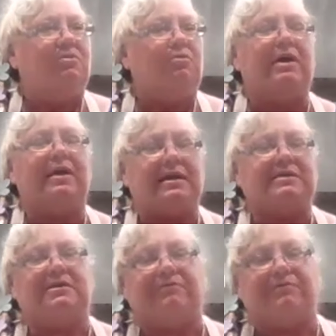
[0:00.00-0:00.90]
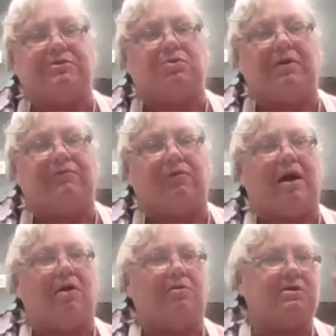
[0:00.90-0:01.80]
and then we let it sit
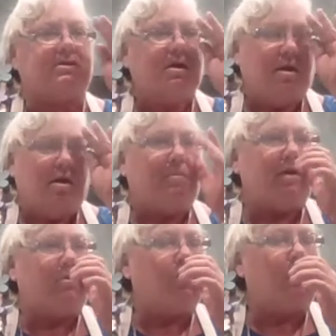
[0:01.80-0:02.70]
for 24 hours.